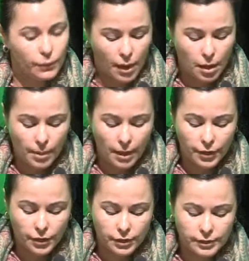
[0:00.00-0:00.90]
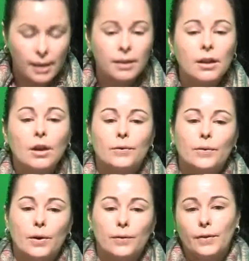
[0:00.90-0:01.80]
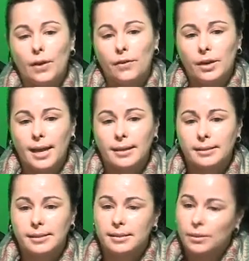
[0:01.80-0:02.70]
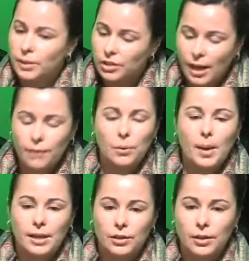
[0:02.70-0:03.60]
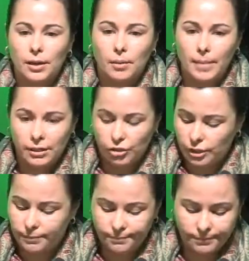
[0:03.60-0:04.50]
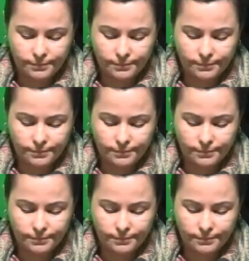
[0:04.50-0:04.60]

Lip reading: file by the user for further analysis in whichever way you can imagine.